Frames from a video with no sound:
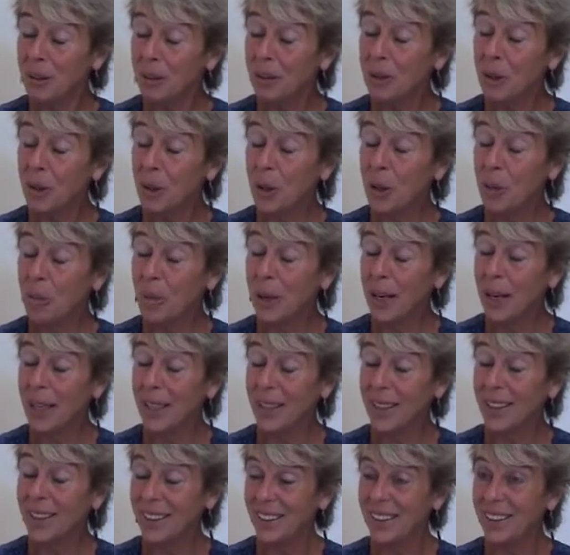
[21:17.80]
you know,
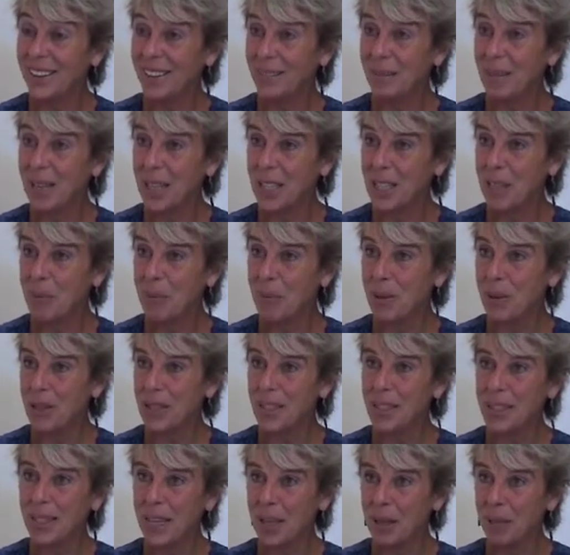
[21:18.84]
by, uh, by
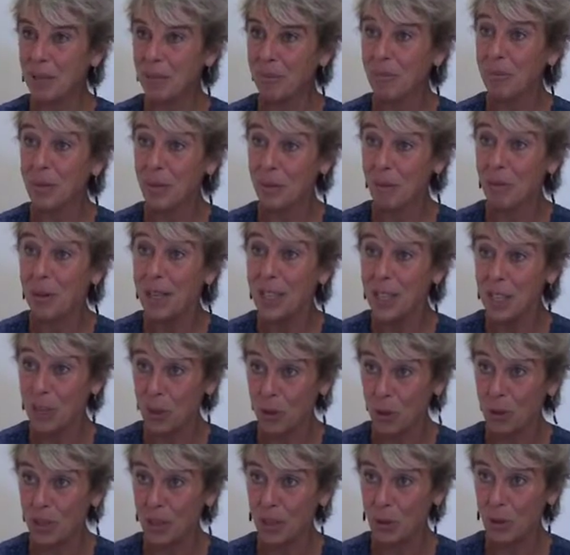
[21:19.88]
experience, can be very
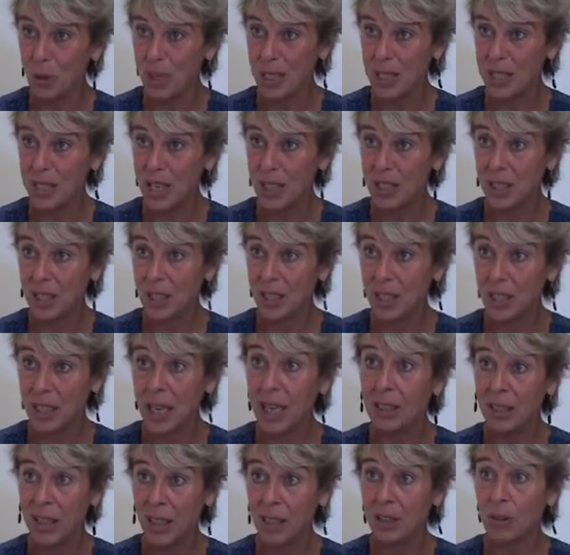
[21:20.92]
short, one sentence,
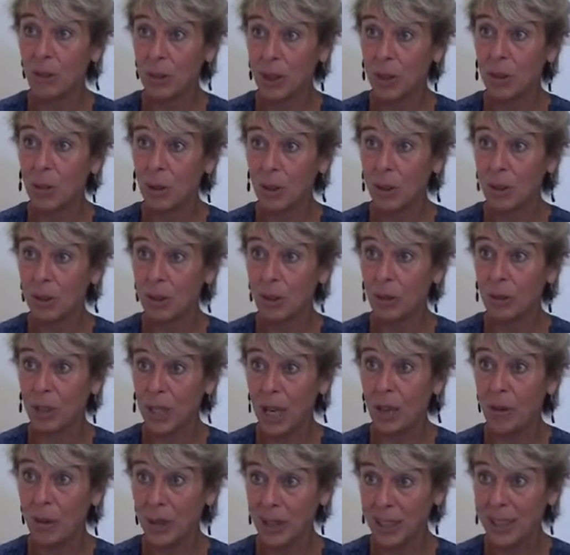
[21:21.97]
can take three quarters of an
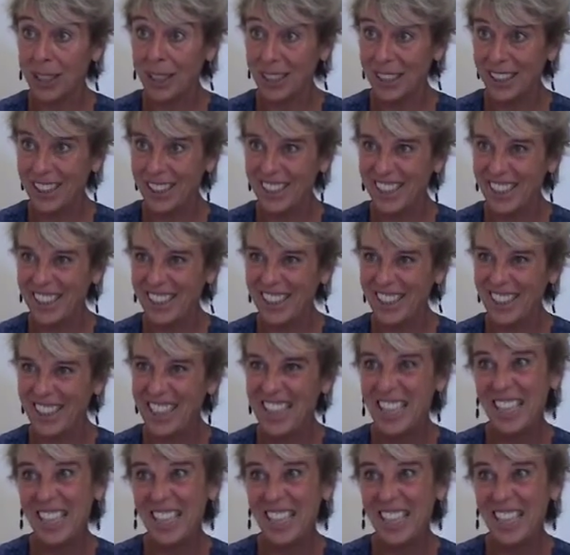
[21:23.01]
hour. Eh?